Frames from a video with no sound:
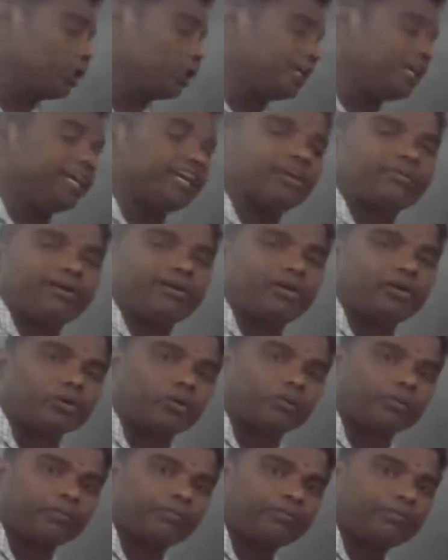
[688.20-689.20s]
intermediate
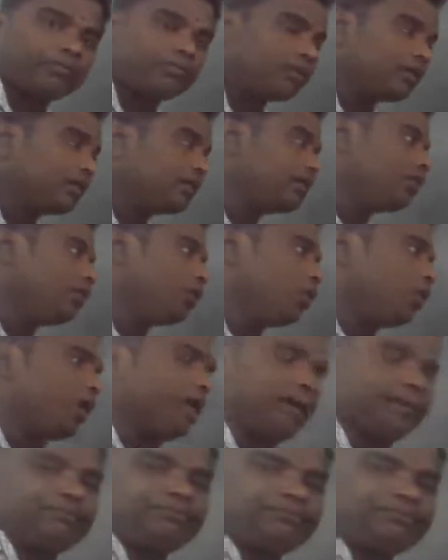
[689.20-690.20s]
lobe. Okay.
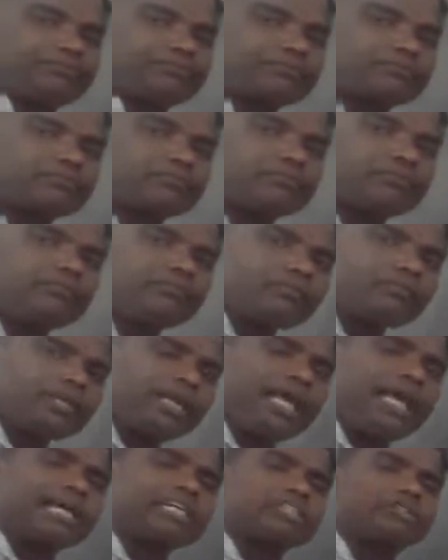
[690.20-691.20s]

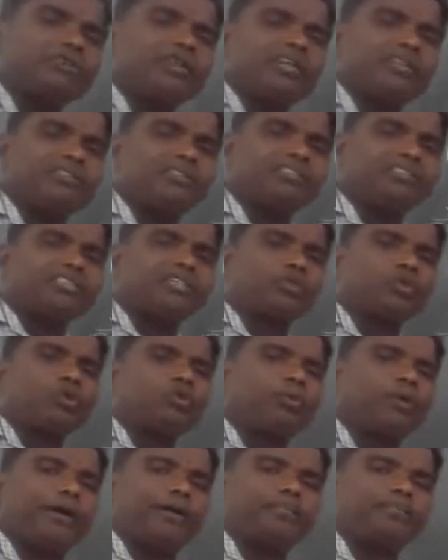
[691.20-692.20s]
Actually, this is the two
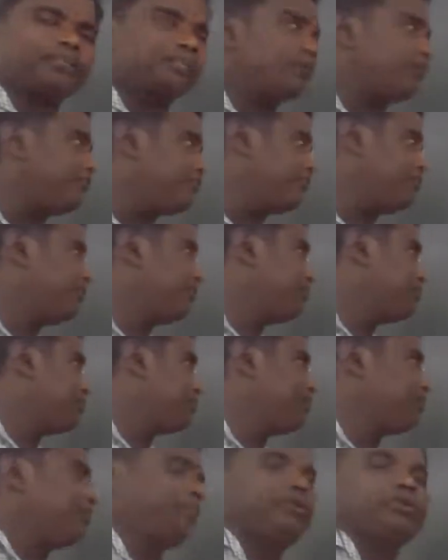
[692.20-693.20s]
parts of
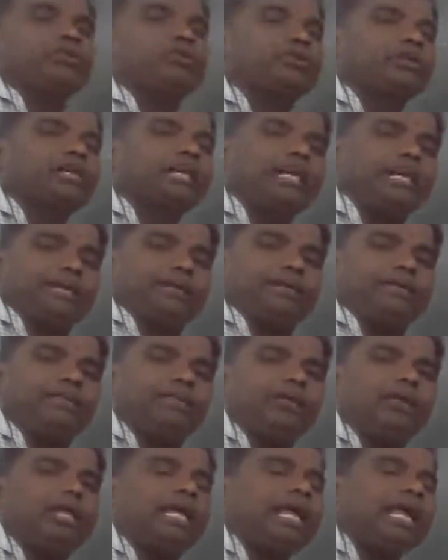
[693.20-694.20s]
pituitary gland.
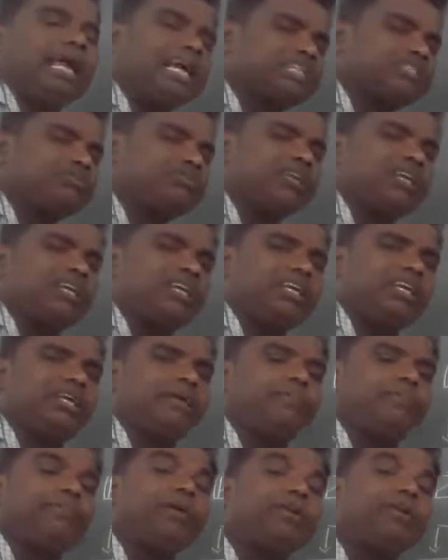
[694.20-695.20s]
Actually,
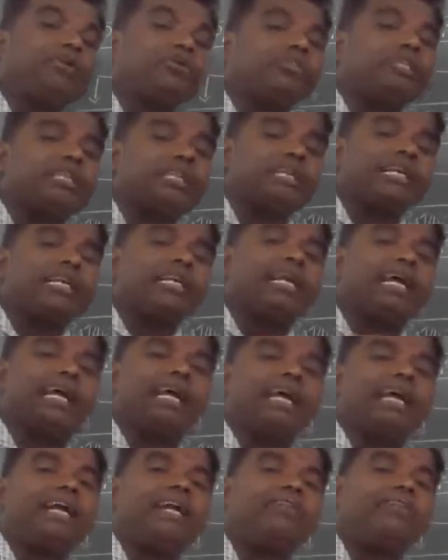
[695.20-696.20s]
pituitary
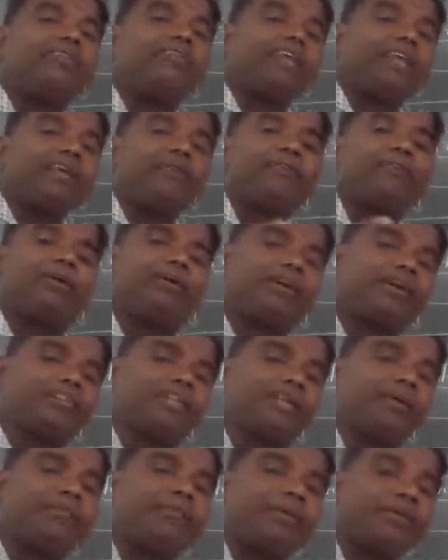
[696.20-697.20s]
gland, very important thing.
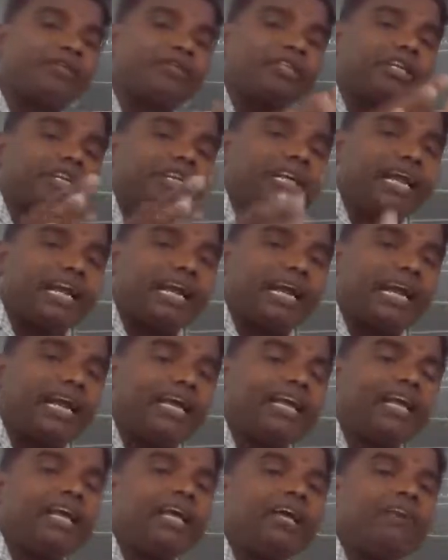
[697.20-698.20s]
Pituitary gland,
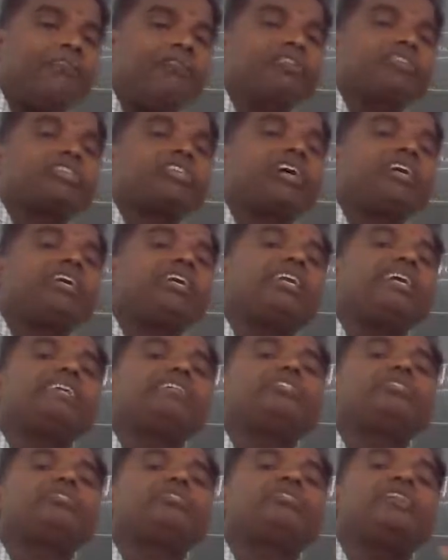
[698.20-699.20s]
which contains
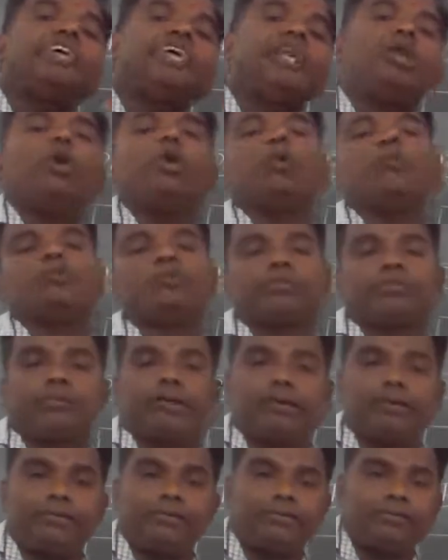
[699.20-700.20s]
three lobes.
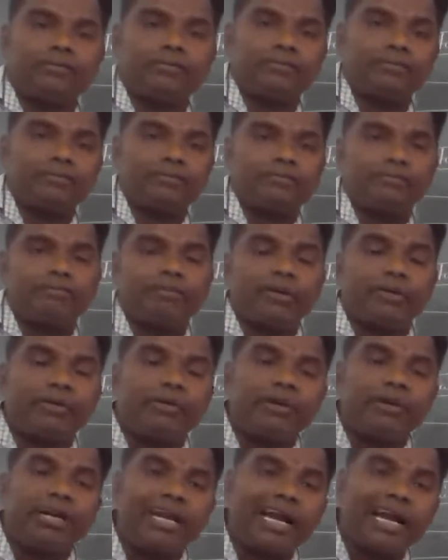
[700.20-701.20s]
Pituitary
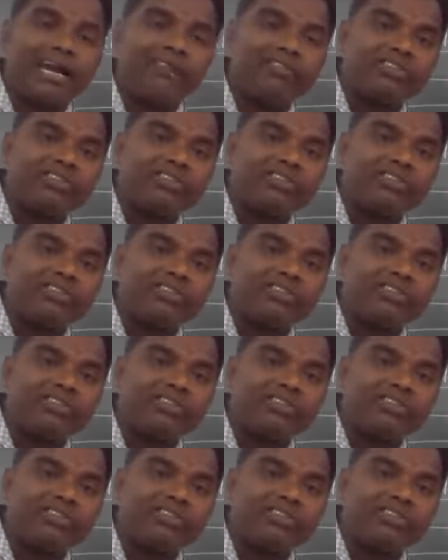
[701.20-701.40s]
gland, which